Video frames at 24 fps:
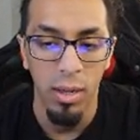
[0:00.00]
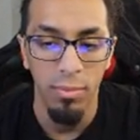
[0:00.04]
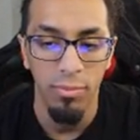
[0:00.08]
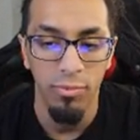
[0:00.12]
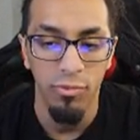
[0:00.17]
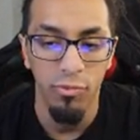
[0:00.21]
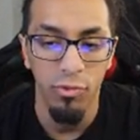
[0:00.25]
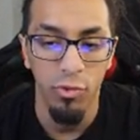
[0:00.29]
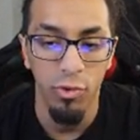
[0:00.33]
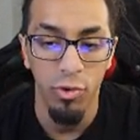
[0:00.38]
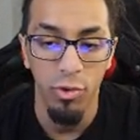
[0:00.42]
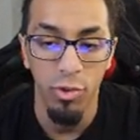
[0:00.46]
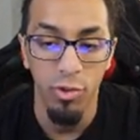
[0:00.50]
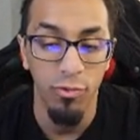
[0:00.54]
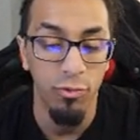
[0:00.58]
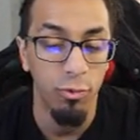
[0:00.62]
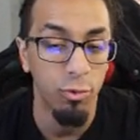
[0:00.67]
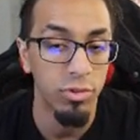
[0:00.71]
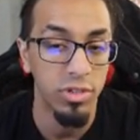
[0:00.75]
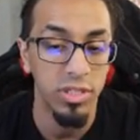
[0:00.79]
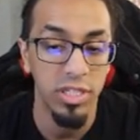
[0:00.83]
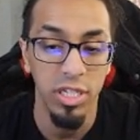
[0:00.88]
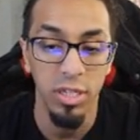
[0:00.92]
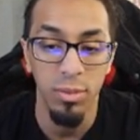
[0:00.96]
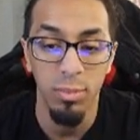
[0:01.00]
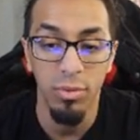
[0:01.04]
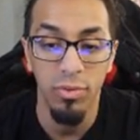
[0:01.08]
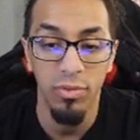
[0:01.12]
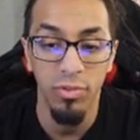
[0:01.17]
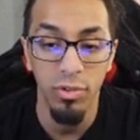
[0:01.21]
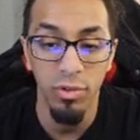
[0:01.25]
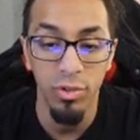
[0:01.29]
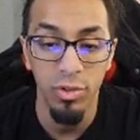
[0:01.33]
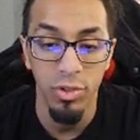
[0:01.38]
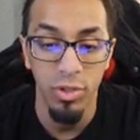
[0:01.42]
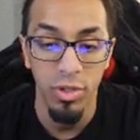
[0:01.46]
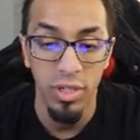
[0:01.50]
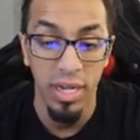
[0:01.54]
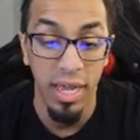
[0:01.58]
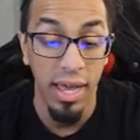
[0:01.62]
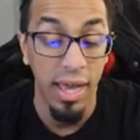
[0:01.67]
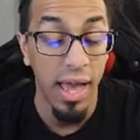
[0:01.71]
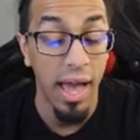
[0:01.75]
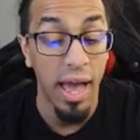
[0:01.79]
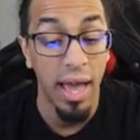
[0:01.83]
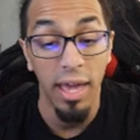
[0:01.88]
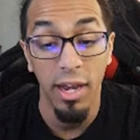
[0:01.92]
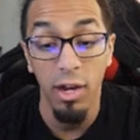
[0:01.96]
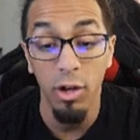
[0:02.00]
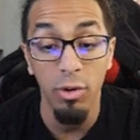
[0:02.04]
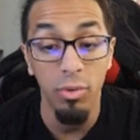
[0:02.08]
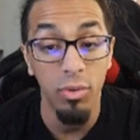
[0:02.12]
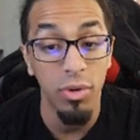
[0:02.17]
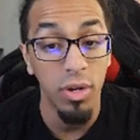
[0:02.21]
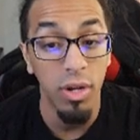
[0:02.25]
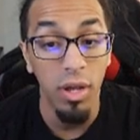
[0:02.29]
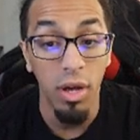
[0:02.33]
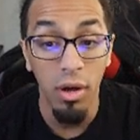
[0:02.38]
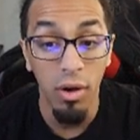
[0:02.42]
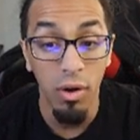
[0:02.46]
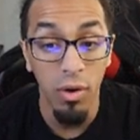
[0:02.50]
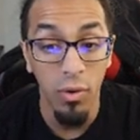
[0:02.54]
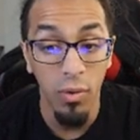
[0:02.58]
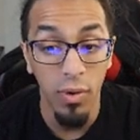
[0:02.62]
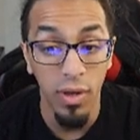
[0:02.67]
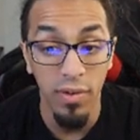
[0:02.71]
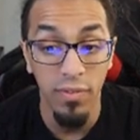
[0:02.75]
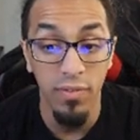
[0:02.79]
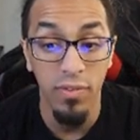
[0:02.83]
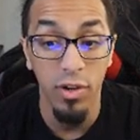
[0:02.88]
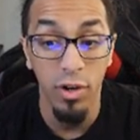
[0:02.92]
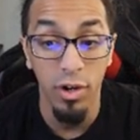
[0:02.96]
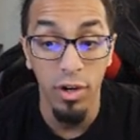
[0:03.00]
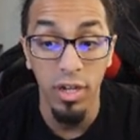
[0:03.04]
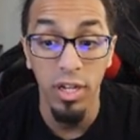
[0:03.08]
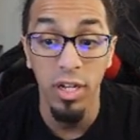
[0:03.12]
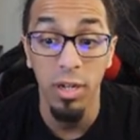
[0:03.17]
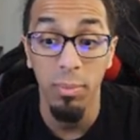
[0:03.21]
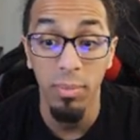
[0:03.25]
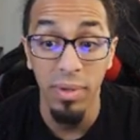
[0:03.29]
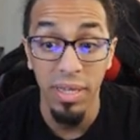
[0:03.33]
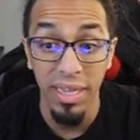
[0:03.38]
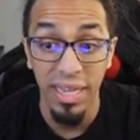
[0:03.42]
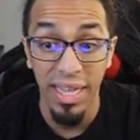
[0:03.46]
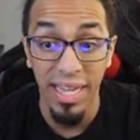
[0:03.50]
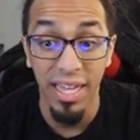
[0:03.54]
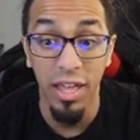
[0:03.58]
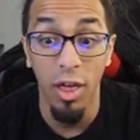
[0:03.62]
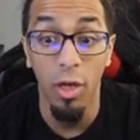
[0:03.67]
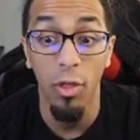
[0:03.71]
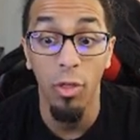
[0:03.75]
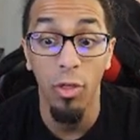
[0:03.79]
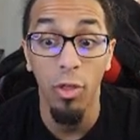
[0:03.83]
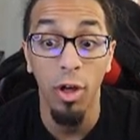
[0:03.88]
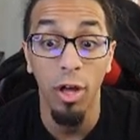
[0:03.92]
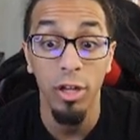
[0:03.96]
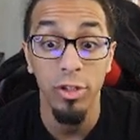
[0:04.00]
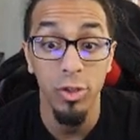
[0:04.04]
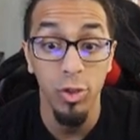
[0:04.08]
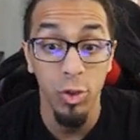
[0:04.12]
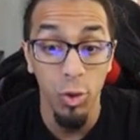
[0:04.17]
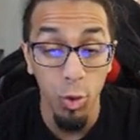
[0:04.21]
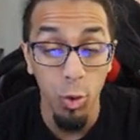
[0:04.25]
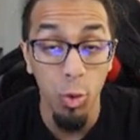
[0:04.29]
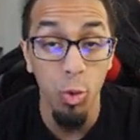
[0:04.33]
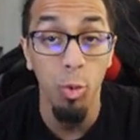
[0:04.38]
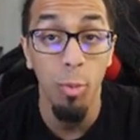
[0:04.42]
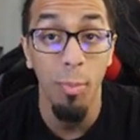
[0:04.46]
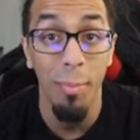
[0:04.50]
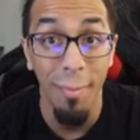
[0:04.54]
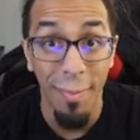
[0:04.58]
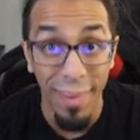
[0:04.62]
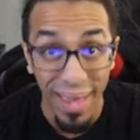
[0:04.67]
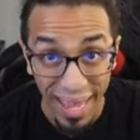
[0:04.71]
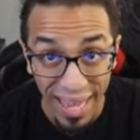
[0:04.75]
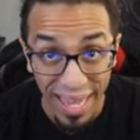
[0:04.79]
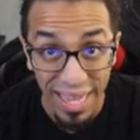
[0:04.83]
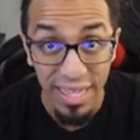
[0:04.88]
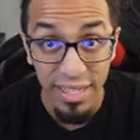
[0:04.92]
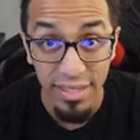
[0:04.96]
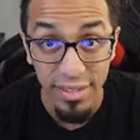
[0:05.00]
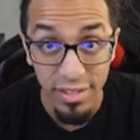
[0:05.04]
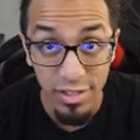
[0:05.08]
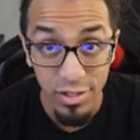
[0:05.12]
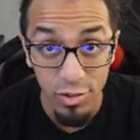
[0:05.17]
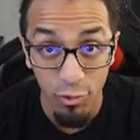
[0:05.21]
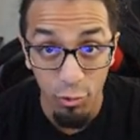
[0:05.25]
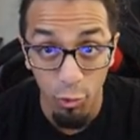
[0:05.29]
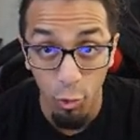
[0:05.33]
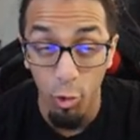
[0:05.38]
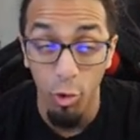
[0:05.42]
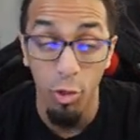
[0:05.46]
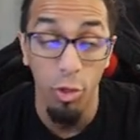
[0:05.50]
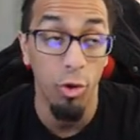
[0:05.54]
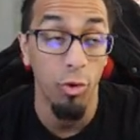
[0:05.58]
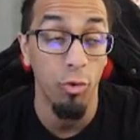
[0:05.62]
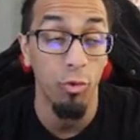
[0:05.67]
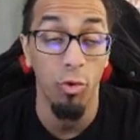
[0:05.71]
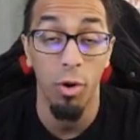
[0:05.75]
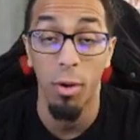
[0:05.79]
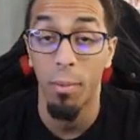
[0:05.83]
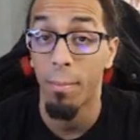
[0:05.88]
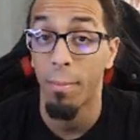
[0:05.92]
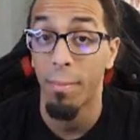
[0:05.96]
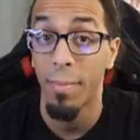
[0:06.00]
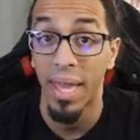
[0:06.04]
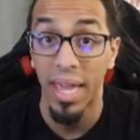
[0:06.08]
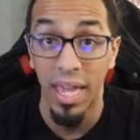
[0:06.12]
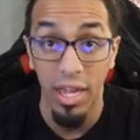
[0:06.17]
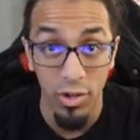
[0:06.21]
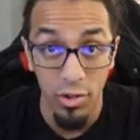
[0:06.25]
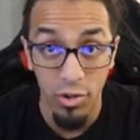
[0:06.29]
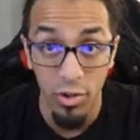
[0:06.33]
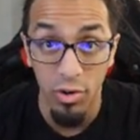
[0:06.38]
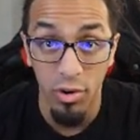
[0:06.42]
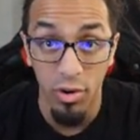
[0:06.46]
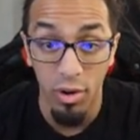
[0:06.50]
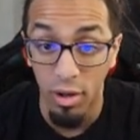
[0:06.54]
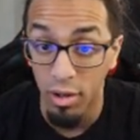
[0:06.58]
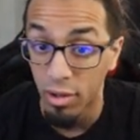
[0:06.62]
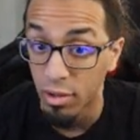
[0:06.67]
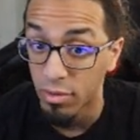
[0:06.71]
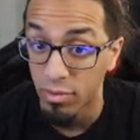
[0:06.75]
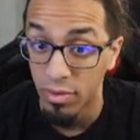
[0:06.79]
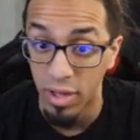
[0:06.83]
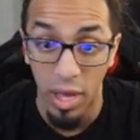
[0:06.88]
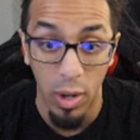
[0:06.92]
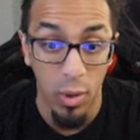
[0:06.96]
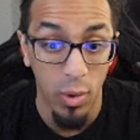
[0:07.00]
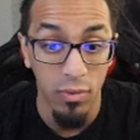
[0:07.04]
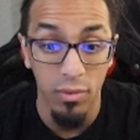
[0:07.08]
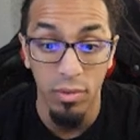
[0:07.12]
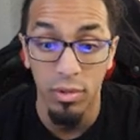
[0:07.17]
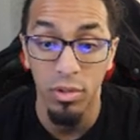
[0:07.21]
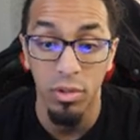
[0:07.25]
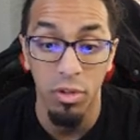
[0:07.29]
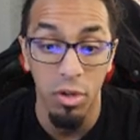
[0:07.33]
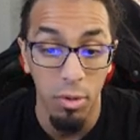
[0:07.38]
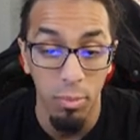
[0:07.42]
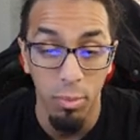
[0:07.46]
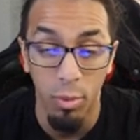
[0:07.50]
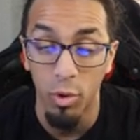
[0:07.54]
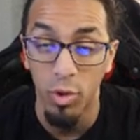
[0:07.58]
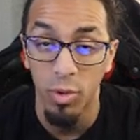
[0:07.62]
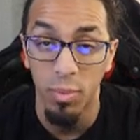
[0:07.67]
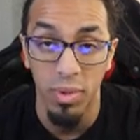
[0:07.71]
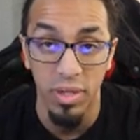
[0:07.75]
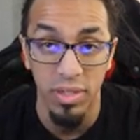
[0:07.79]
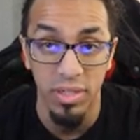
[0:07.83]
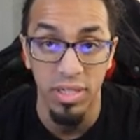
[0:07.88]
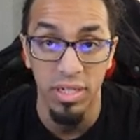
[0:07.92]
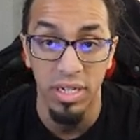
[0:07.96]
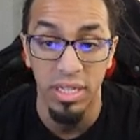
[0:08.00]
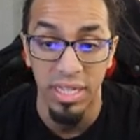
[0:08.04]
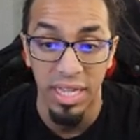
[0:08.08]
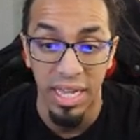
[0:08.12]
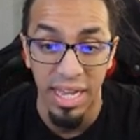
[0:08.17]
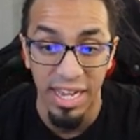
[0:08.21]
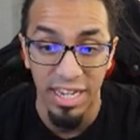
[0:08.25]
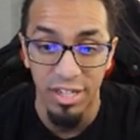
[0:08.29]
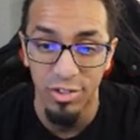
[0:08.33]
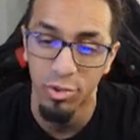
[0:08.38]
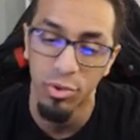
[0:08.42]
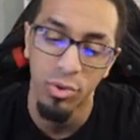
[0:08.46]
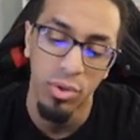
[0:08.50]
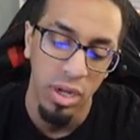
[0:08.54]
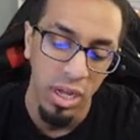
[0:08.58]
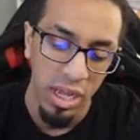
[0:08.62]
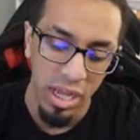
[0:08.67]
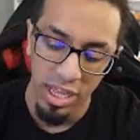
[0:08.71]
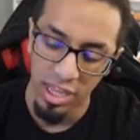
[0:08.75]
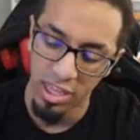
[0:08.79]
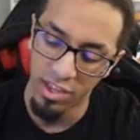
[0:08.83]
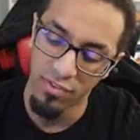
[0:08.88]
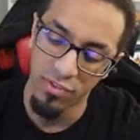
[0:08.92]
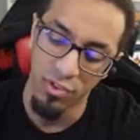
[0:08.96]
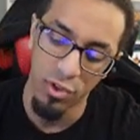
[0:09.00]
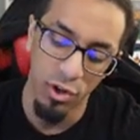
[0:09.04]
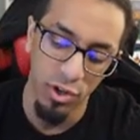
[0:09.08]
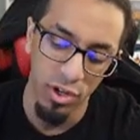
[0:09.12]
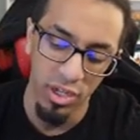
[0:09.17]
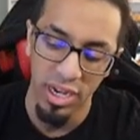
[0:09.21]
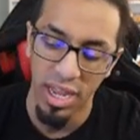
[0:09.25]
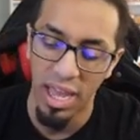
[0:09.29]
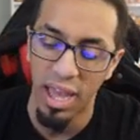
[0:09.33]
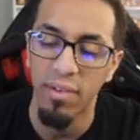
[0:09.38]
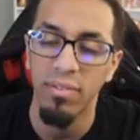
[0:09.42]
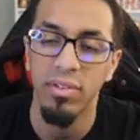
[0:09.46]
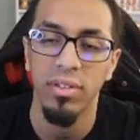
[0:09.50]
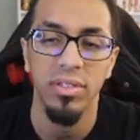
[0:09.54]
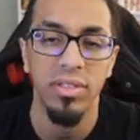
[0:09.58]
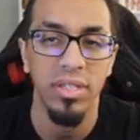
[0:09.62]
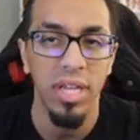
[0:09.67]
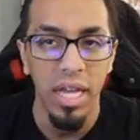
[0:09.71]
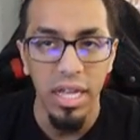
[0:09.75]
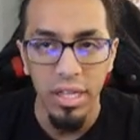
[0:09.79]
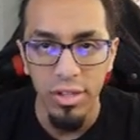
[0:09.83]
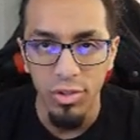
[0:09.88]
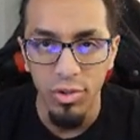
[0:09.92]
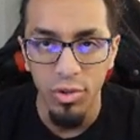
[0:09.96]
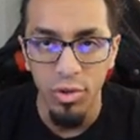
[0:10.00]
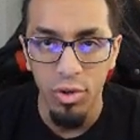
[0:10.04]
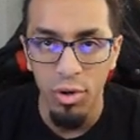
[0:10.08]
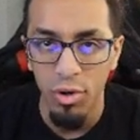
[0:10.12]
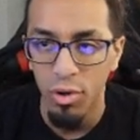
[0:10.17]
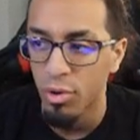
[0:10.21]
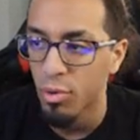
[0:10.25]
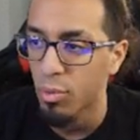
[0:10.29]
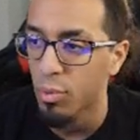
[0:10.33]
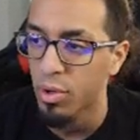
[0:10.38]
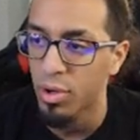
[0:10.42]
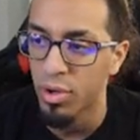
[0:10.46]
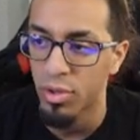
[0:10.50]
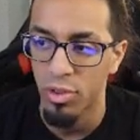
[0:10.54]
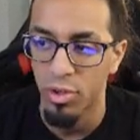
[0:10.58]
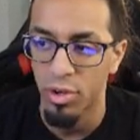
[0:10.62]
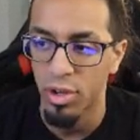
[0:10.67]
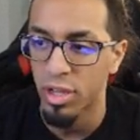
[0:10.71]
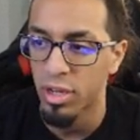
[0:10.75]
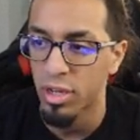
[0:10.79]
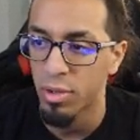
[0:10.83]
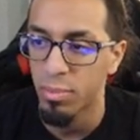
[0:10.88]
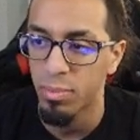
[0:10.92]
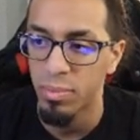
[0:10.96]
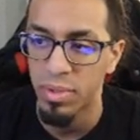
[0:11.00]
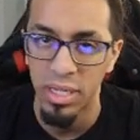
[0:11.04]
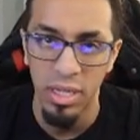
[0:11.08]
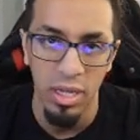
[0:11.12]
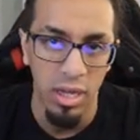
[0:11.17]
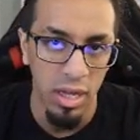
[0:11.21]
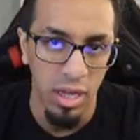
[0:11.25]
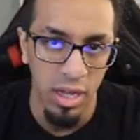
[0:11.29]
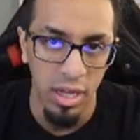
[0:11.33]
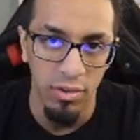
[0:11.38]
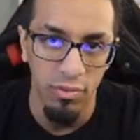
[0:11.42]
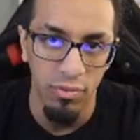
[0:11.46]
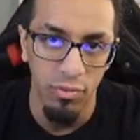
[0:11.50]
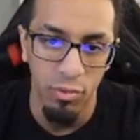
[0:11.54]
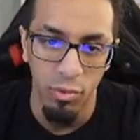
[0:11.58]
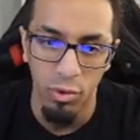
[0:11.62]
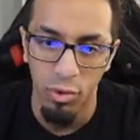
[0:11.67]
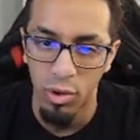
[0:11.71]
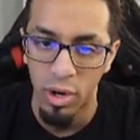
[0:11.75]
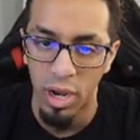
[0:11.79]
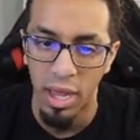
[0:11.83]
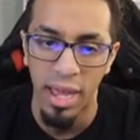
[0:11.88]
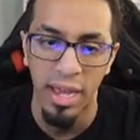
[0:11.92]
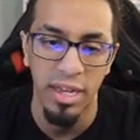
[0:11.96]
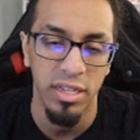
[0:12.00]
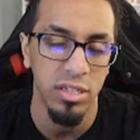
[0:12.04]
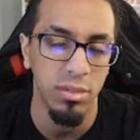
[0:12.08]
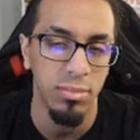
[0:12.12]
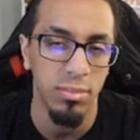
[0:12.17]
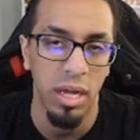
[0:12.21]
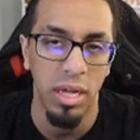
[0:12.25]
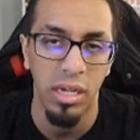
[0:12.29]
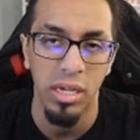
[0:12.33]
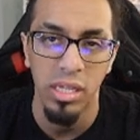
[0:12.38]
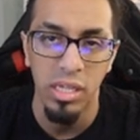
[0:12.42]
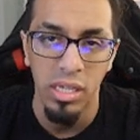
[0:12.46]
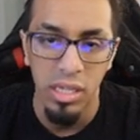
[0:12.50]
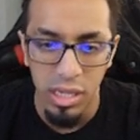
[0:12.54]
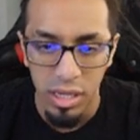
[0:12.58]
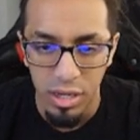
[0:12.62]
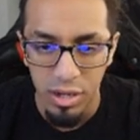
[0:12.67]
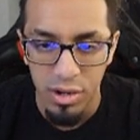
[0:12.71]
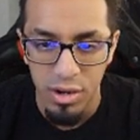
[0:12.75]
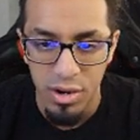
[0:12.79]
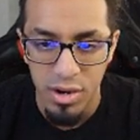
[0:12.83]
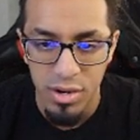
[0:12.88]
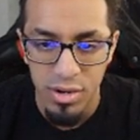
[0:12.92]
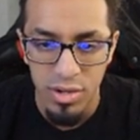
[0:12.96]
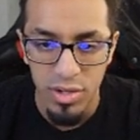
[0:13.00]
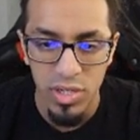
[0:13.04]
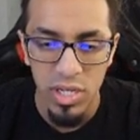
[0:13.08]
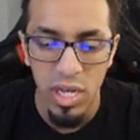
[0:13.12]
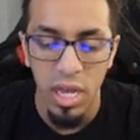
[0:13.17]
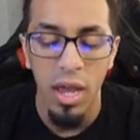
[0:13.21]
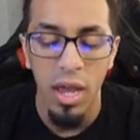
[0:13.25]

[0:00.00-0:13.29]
for the foreseeable future. And I don't know if they're gonna be like the 2 mains for the remainder of however long Pokemon's gonna last, or if they're gonna have a tenure where they're gonna be on for X amount of years,